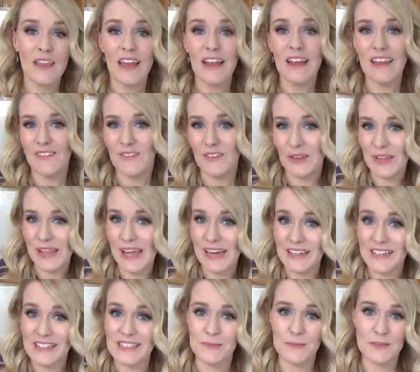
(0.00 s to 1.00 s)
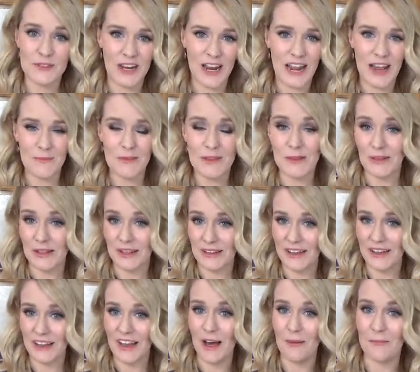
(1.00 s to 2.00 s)
And if you'd like to subscribe, you can
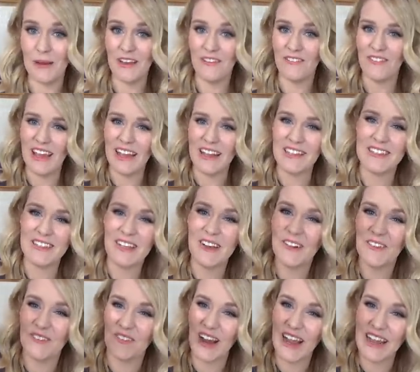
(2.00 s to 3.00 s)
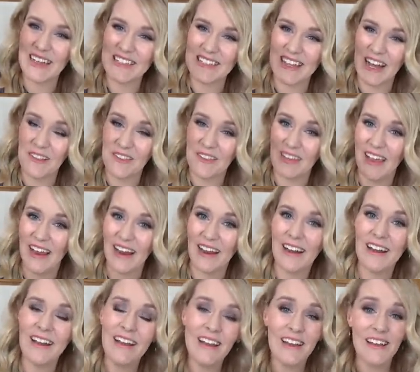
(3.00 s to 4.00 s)
click on my face right down
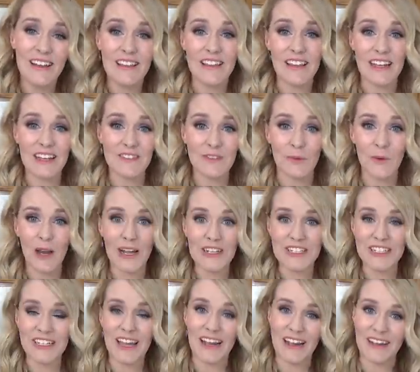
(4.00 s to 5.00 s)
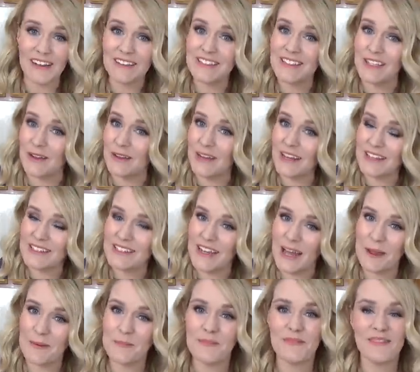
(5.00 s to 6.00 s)
there. Thanks for watching and I'll see you next
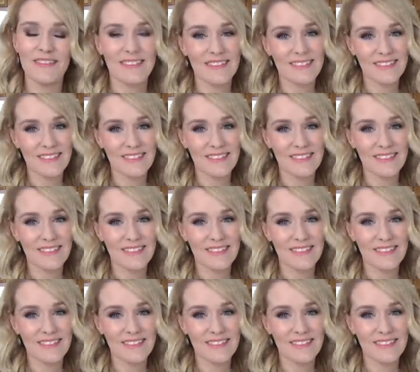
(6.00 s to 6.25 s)
time.